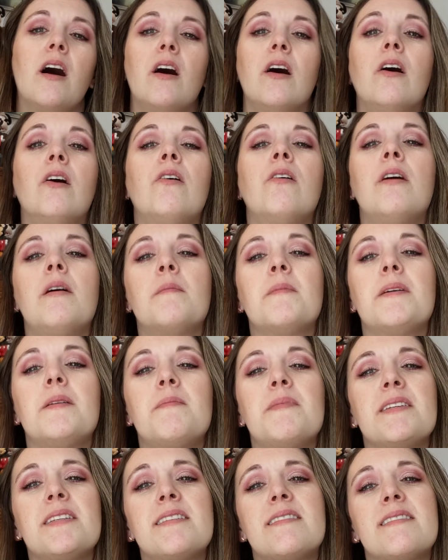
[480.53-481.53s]
oh, I'm going
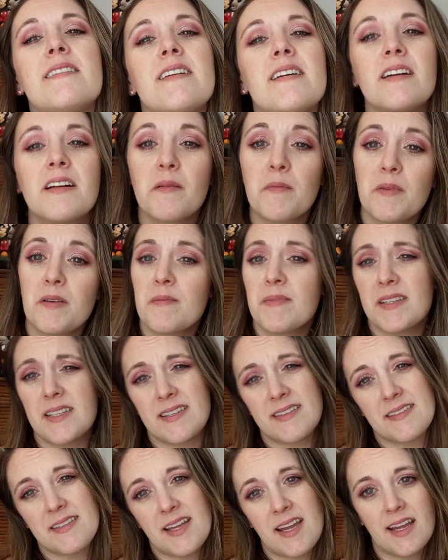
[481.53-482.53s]
to be sick. I'm going to be
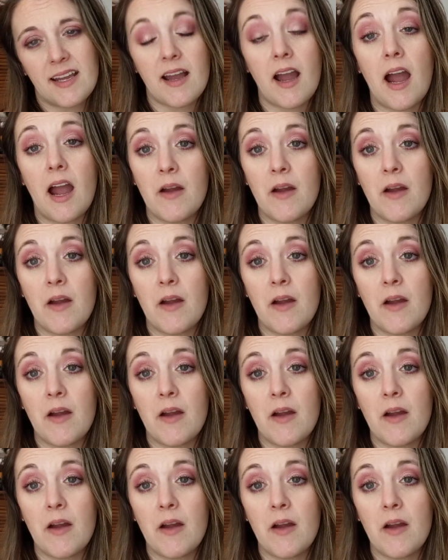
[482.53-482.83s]
sick.